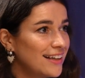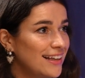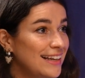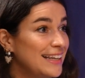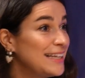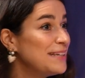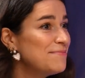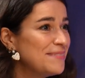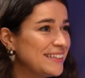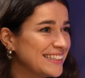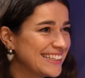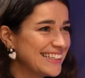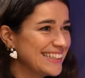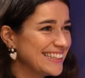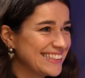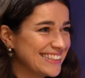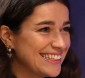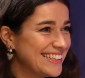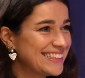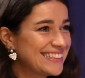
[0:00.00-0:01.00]

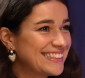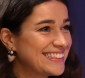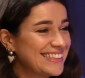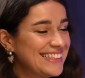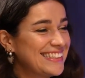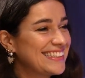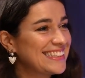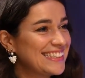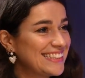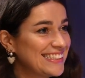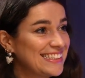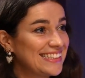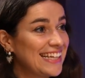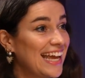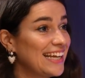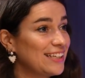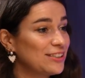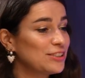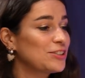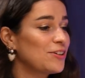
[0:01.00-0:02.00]
limitless. It's
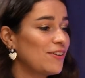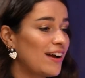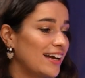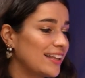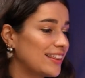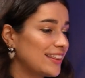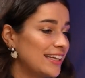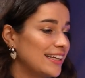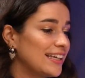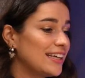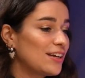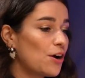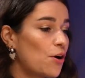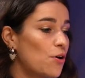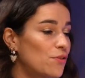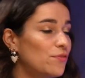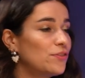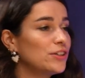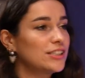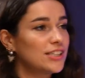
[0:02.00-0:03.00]
insane. So I think
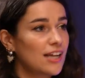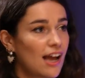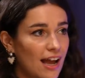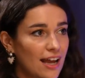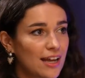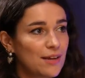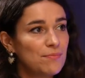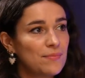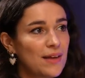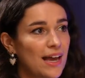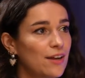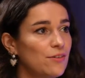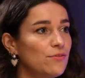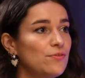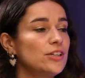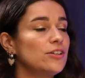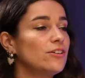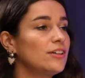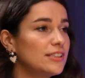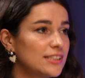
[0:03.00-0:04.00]
over time, and
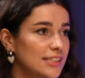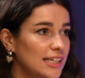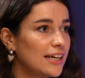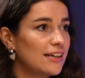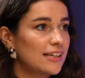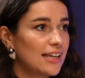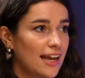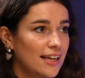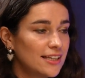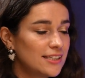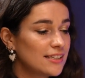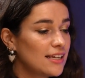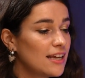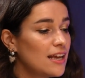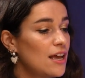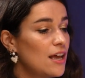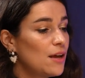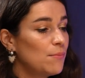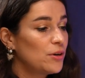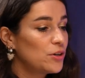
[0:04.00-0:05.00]
we're not there yet,
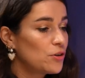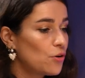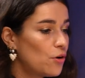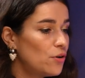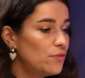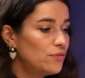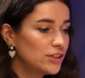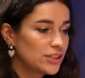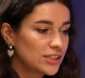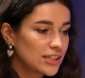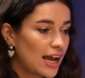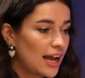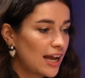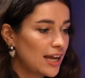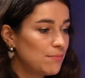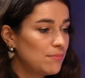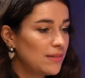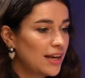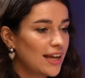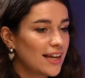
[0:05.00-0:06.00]
but over
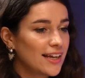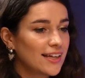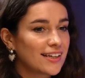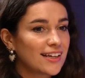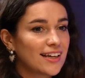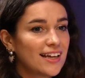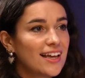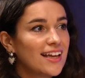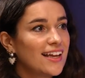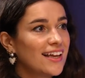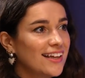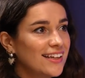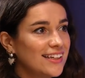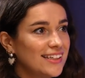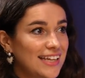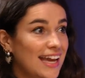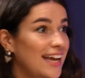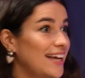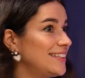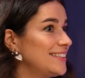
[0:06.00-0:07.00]
time, like,
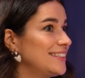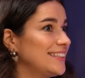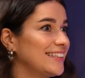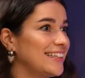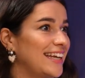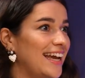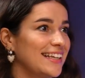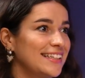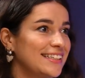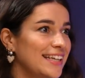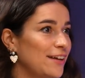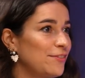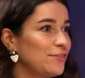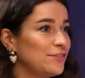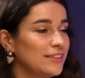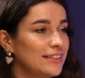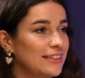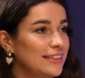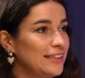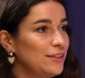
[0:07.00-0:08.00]
yes, it can
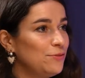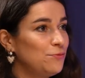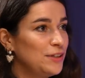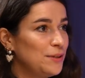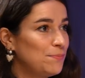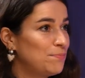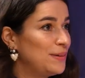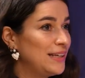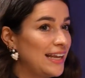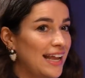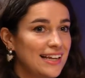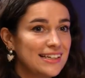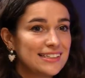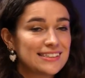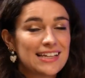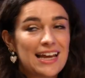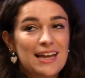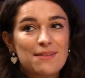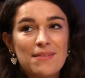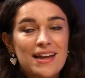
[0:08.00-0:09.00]
definitely
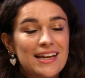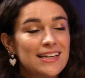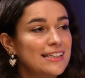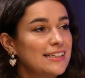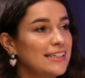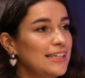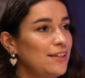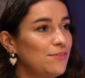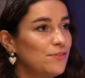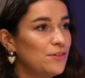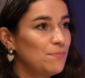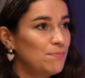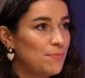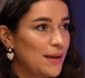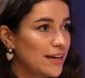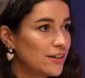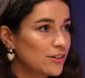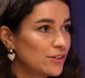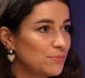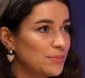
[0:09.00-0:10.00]
replace and make it even
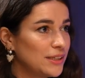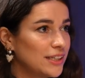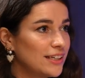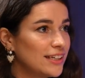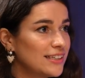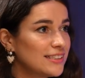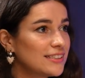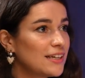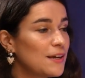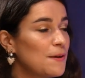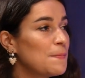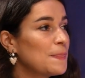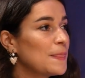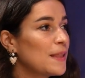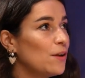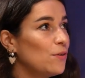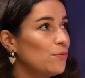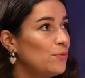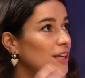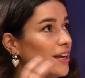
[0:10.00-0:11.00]
better because
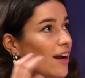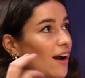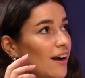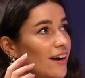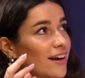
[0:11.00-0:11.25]
we